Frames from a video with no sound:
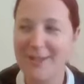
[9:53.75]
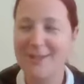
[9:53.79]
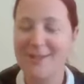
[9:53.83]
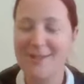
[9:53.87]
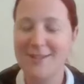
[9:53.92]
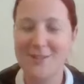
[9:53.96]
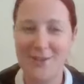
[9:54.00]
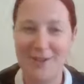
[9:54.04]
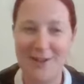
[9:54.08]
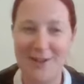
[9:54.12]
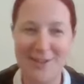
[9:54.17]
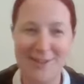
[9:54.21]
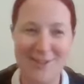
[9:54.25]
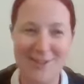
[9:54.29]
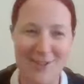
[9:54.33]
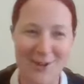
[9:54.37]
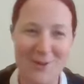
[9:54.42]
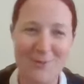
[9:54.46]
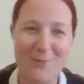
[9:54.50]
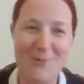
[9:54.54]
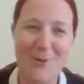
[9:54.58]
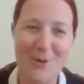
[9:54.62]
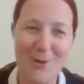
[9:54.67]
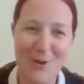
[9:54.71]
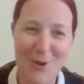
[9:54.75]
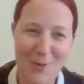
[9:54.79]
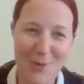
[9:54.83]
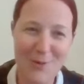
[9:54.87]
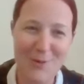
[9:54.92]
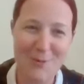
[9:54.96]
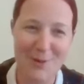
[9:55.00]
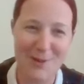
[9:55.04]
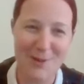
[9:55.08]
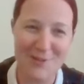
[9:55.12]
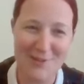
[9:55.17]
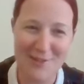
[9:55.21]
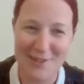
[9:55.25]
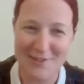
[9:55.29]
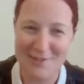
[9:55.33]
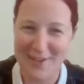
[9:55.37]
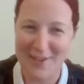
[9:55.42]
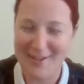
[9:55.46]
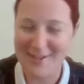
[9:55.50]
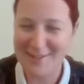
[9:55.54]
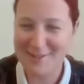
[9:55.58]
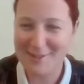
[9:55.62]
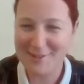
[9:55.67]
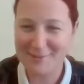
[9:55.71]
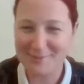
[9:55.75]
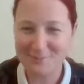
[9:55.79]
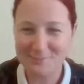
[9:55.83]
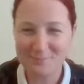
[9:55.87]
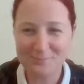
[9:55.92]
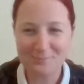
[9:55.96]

So I thought, we'll go with One for Events.